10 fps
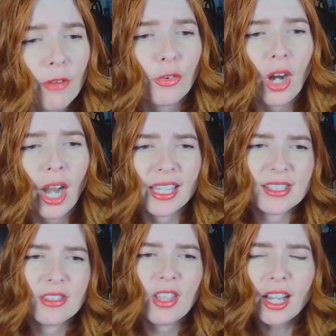for, I
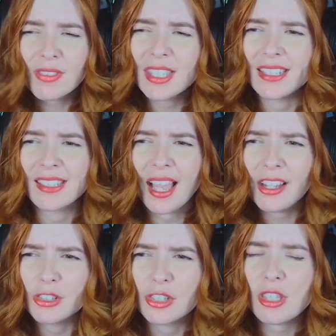guess, not even the
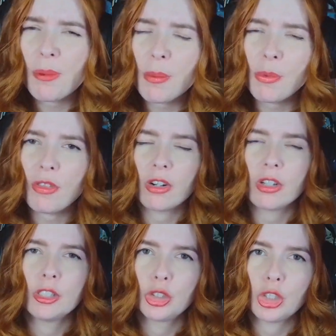designers, just the people that are
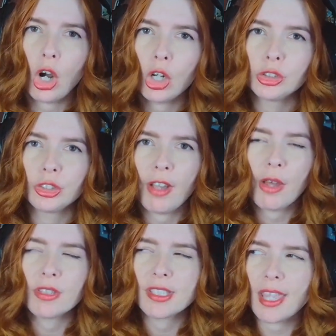in charge of
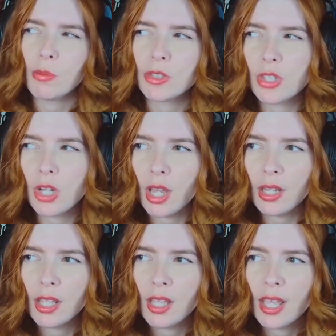how this game was done.